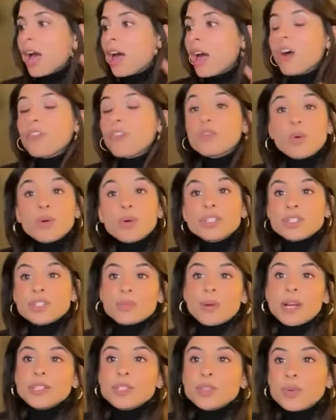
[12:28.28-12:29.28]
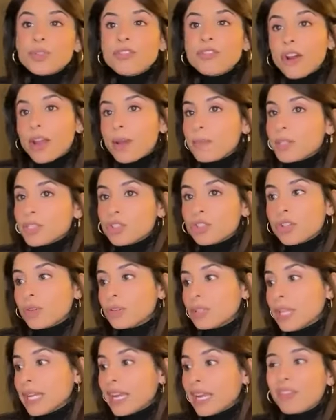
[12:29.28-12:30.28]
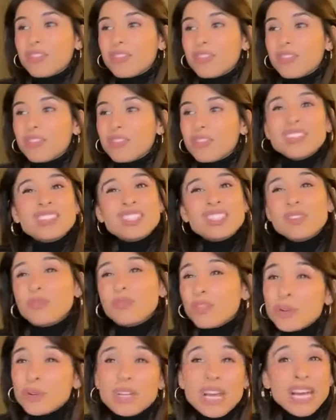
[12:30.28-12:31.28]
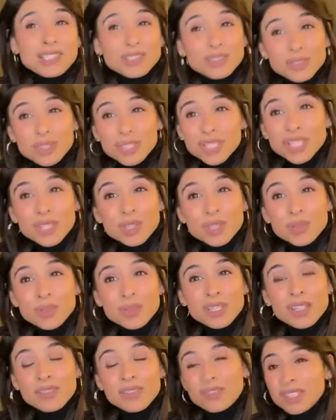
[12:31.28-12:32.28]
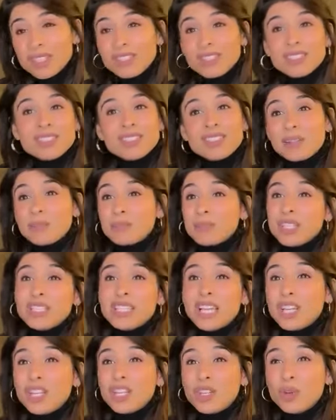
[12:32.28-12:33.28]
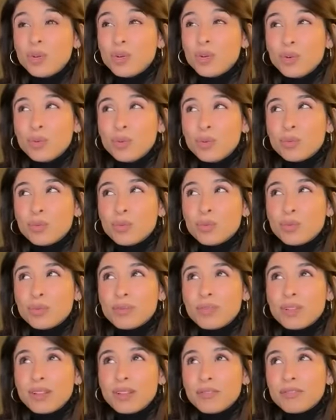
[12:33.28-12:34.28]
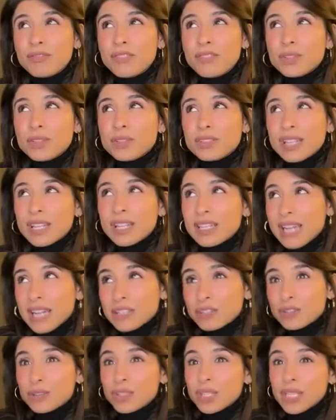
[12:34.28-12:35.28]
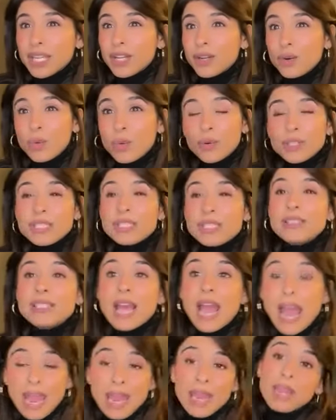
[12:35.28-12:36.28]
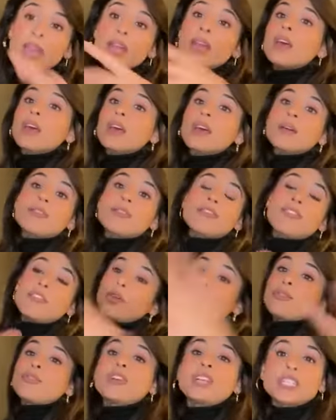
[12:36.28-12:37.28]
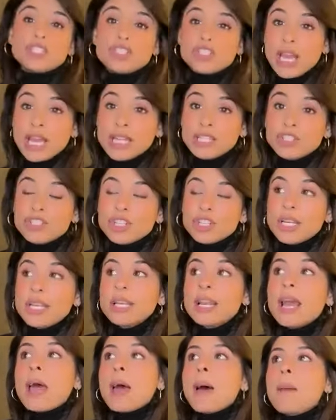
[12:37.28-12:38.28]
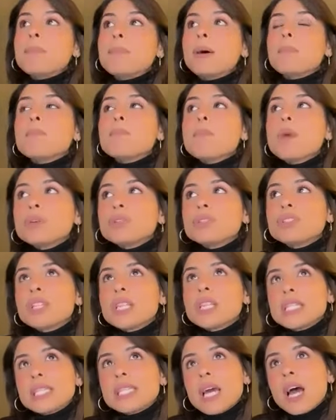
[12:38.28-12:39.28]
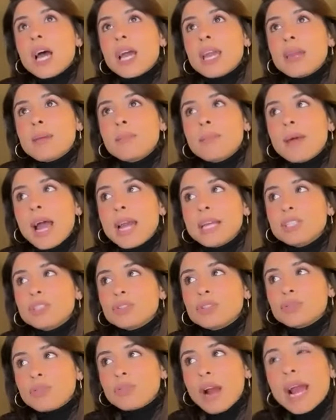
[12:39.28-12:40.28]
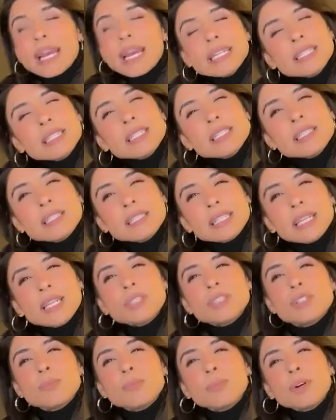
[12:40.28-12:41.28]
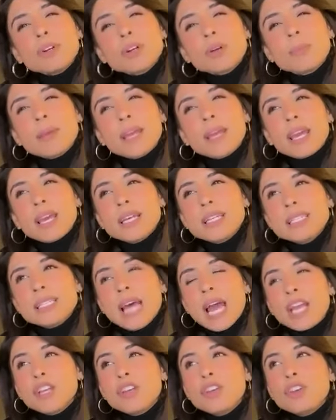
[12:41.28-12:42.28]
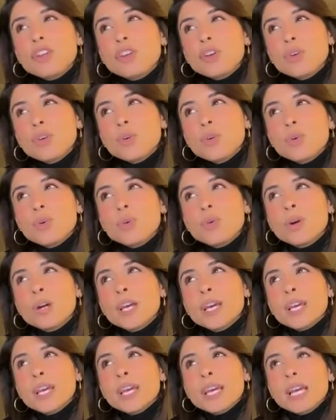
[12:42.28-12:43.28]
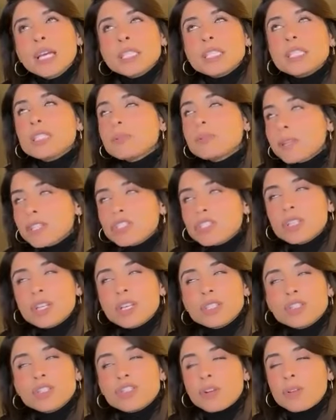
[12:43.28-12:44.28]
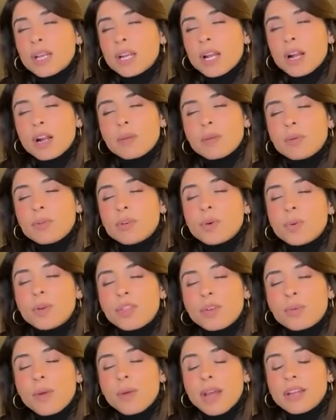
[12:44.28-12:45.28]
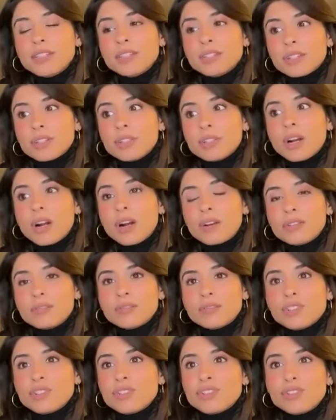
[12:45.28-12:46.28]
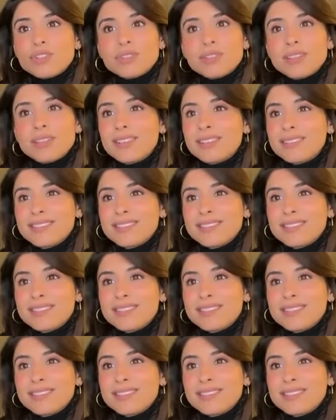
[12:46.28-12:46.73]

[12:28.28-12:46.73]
Of course, the writers were very much so like if this doesn't feel natural to you, if this isn't something that you eh, feels like natural to hear or to say, feel free to change it. But most of the time, I tried to stick to book because I knew especially on a show like Acapulco, where the writers are are just